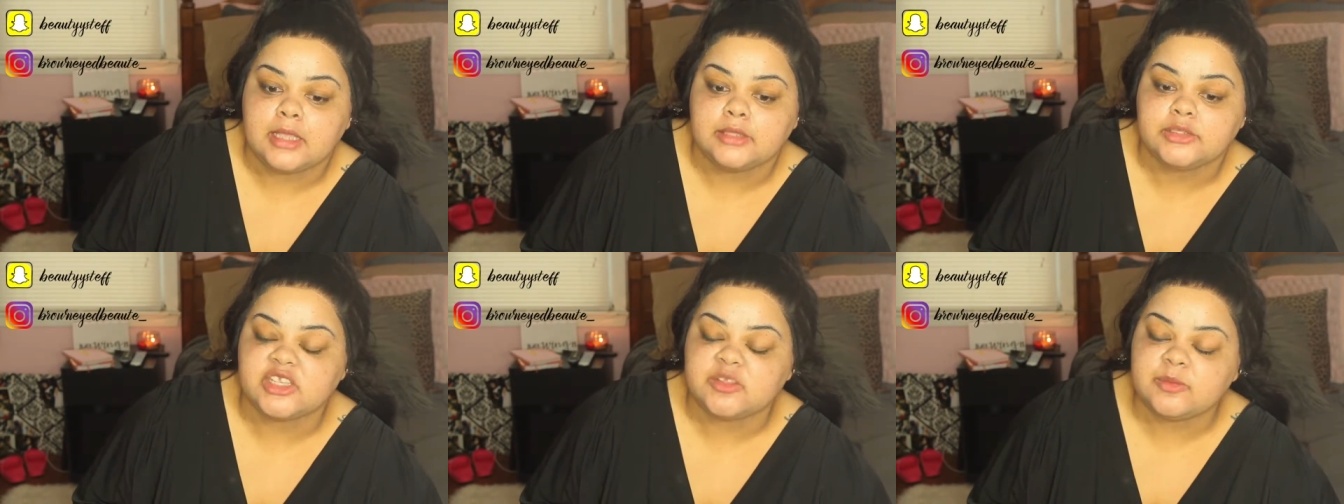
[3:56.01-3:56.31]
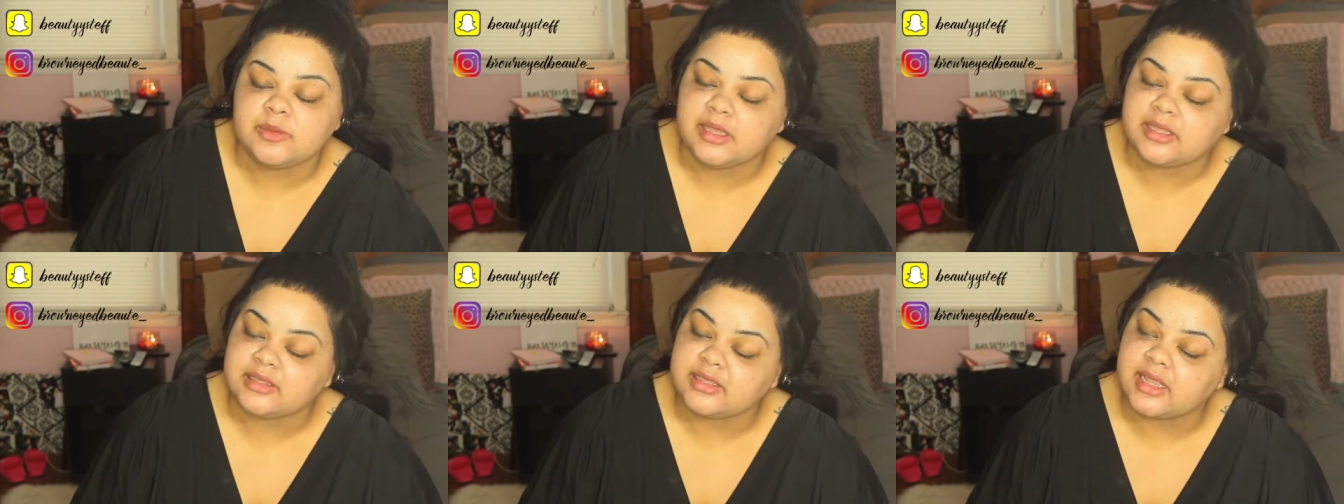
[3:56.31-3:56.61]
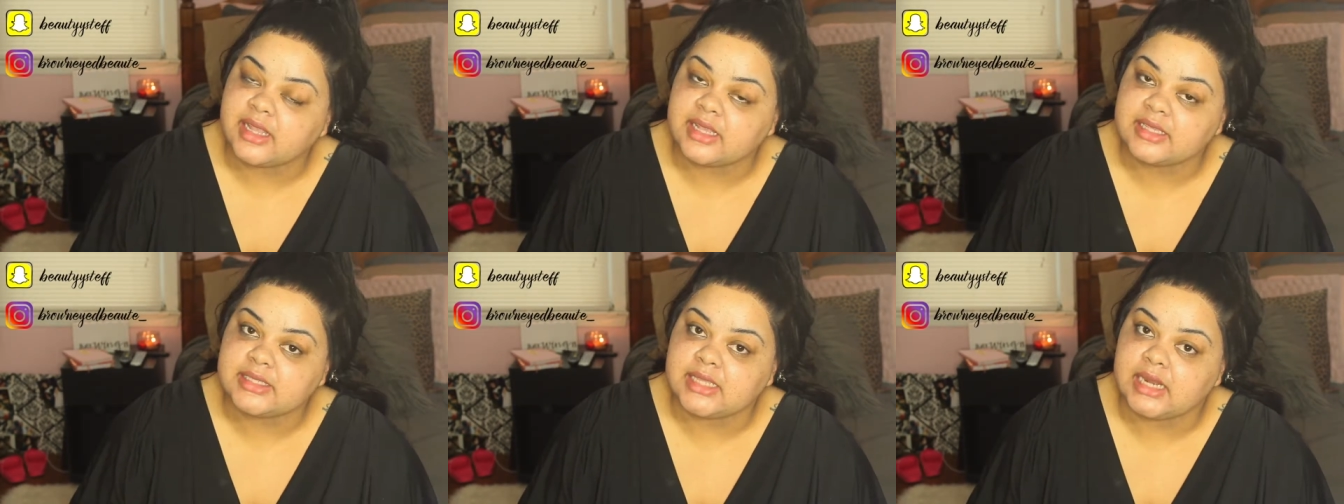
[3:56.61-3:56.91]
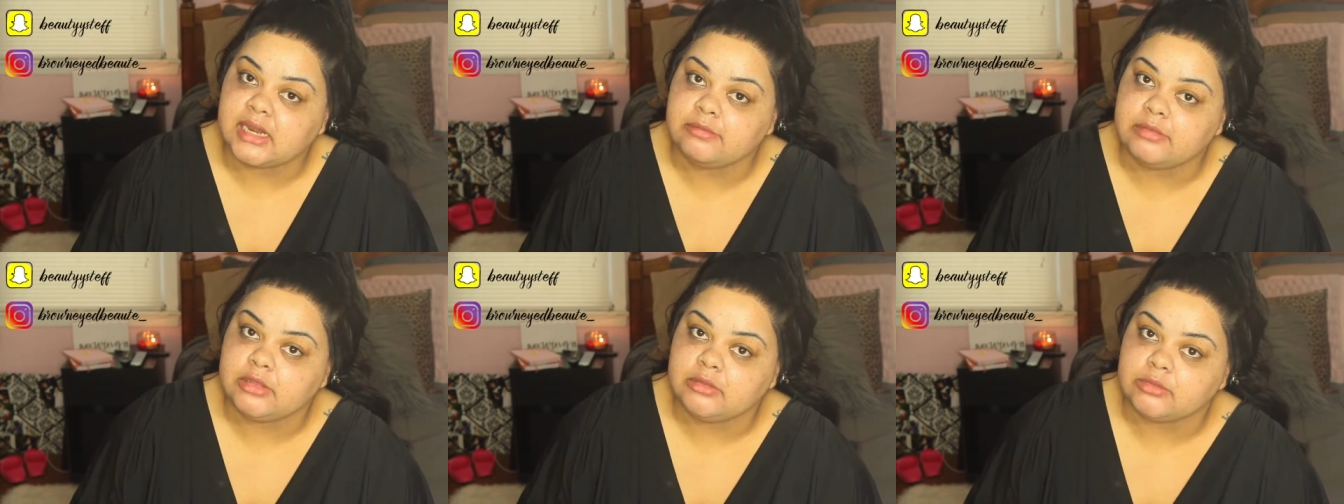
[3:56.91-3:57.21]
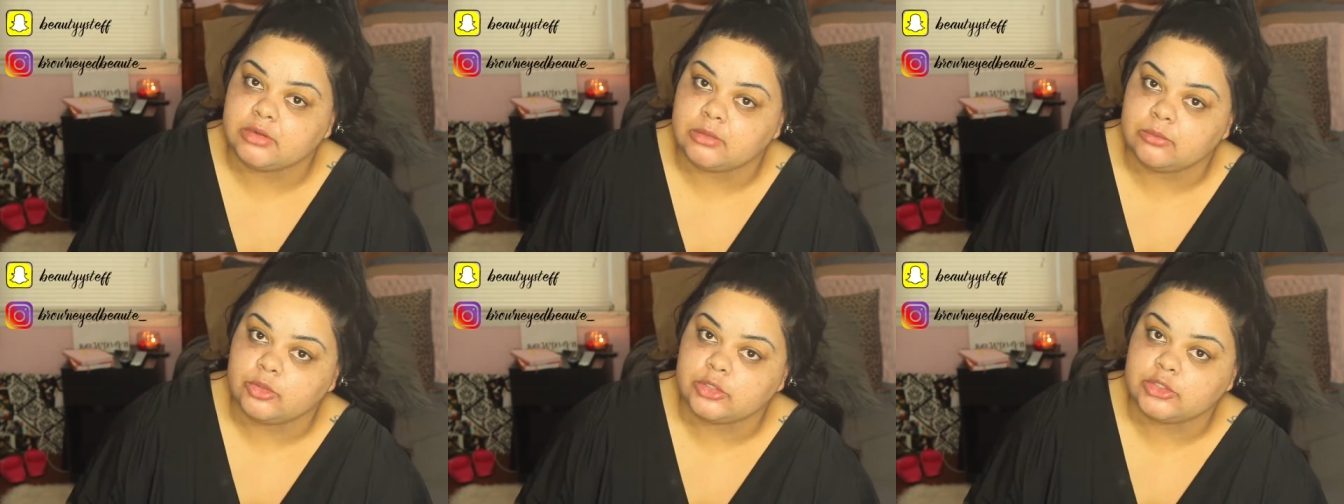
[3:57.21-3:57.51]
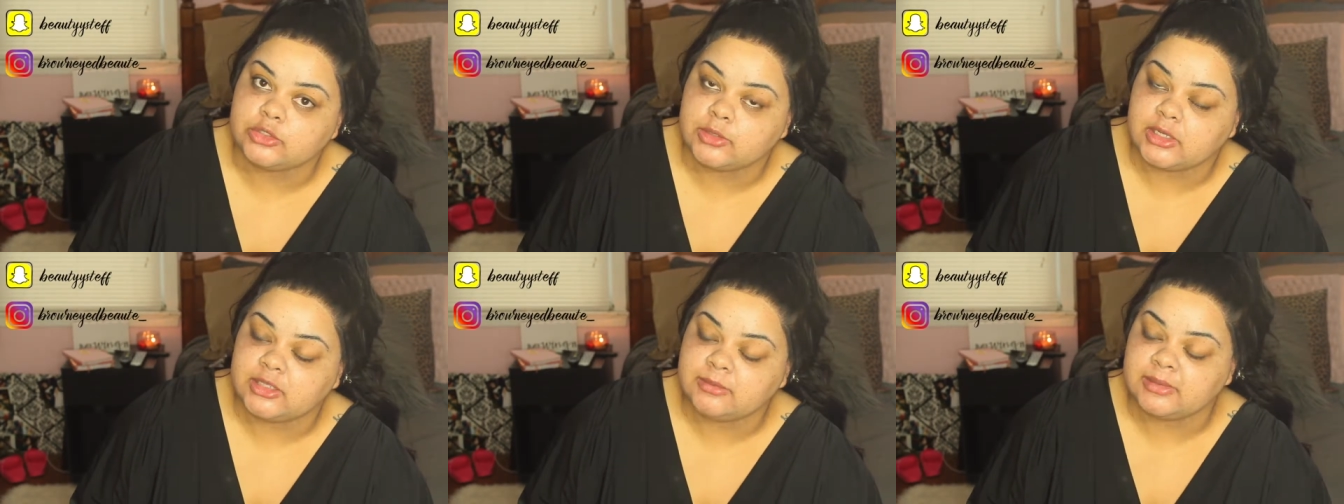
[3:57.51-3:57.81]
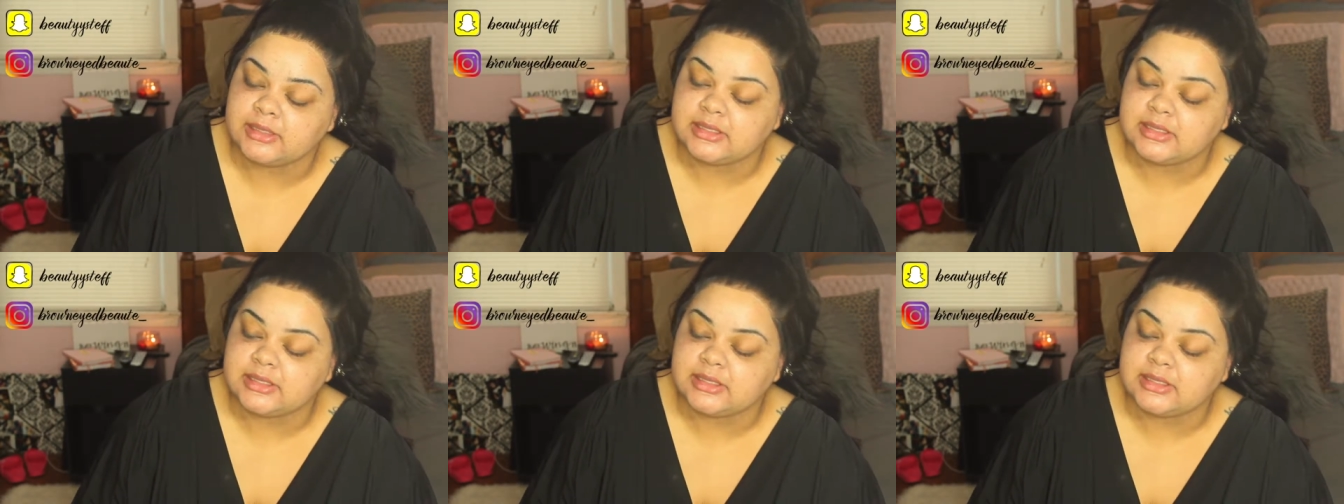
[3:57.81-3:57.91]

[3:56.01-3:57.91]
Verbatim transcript: Just because, like I said, I really want to moisturize.